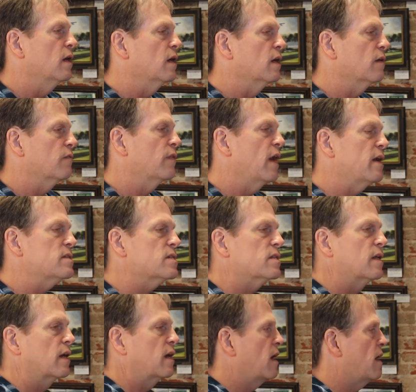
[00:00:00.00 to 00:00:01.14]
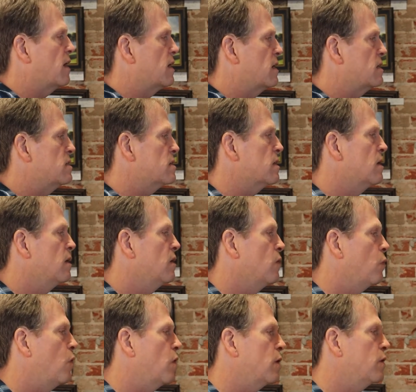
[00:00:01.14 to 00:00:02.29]
And if that's the case,
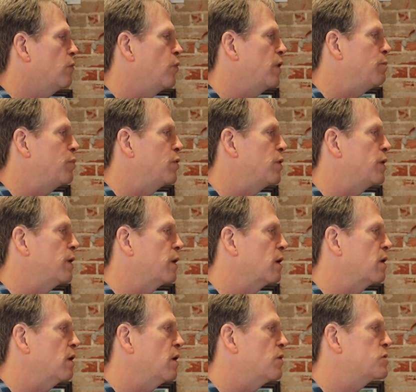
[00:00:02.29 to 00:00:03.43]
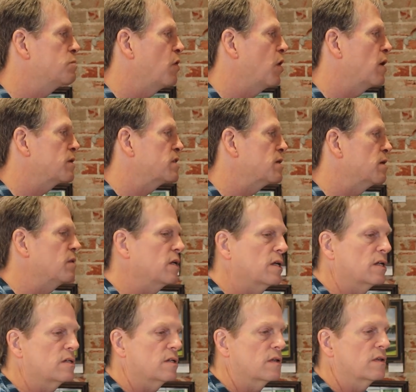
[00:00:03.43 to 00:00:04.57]
what could we put in close
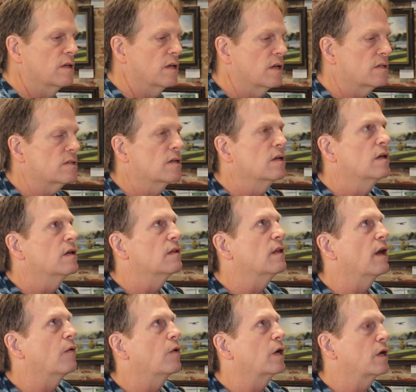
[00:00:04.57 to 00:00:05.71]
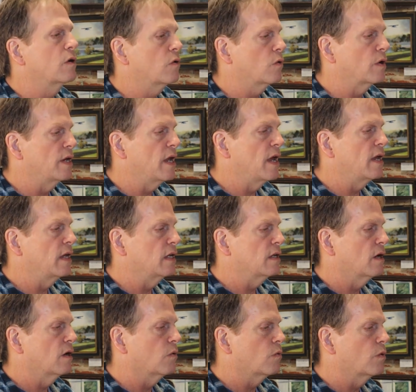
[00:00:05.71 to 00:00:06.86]
proximity to this that would create
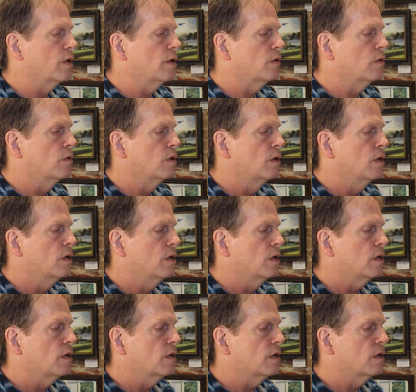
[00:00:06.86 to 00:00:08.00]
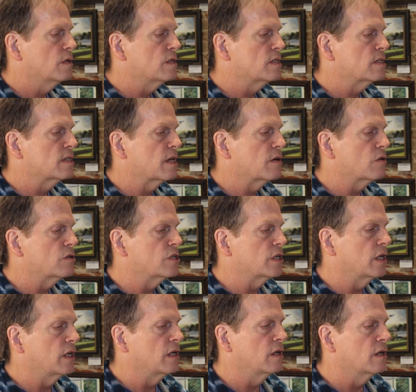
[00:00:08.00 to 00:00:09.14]
a real
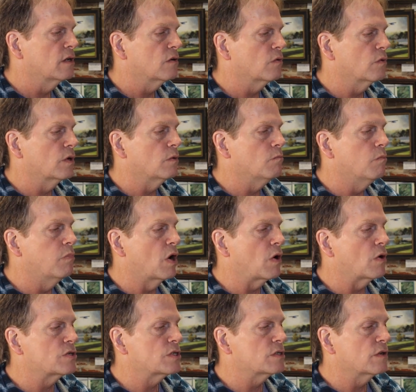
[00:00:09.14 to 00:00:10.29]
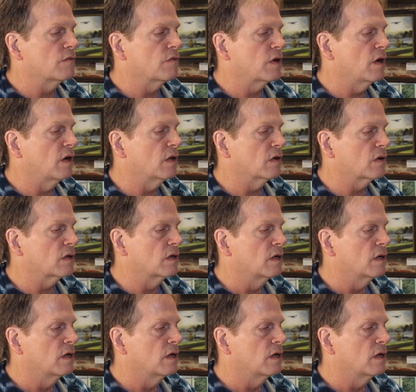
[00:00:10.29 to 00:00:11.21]
synergy, real burst of color